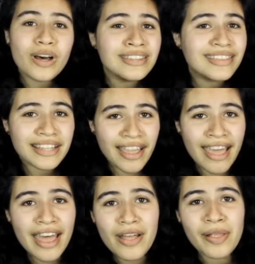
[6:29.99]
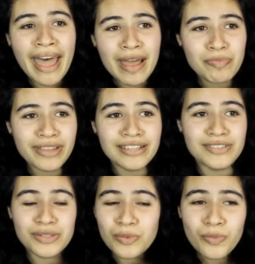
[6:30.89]
what the hell
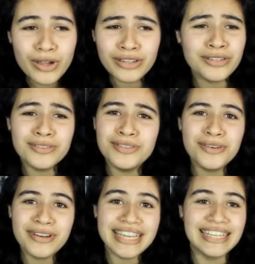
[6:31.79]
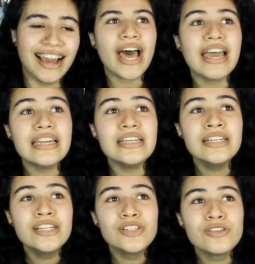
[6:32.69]
happened? What are you doing?
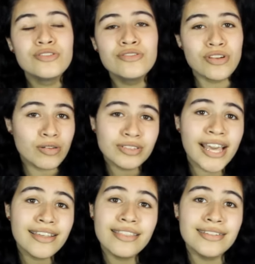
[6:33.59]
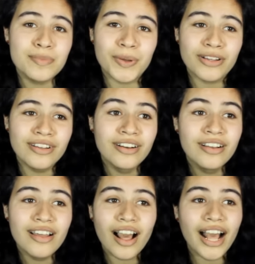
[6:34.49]
I don't like this book
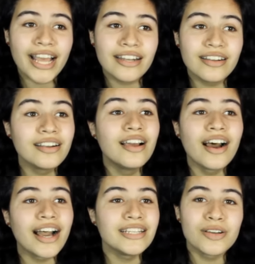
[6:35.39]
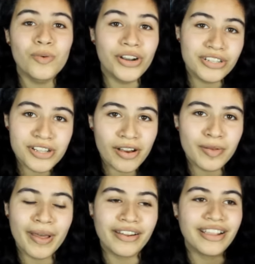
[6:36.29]
and I don't want to
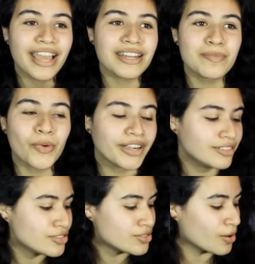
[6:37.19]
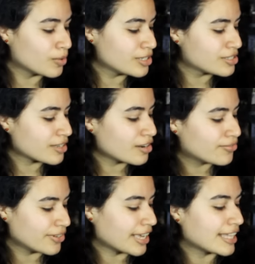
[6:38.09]
talk about it anymore. So we're just
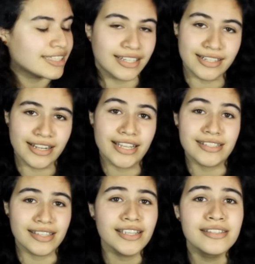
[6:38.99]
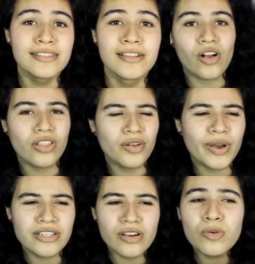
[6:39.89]
gonna forget that it exists.
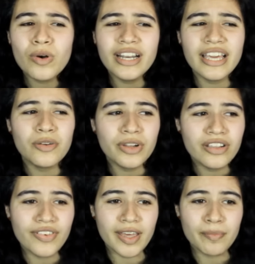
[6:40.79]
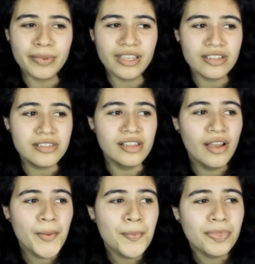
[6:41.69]
Although I don't want to get rid of it because
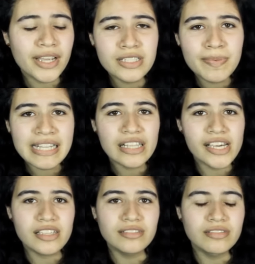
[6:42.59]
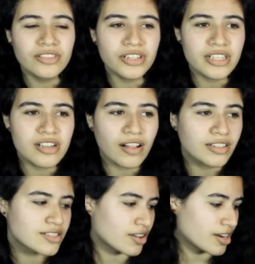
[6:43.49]
I spent like
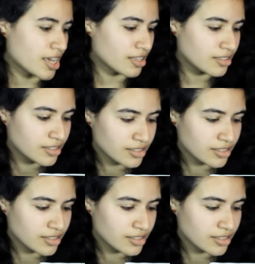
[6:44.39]
$30 on it.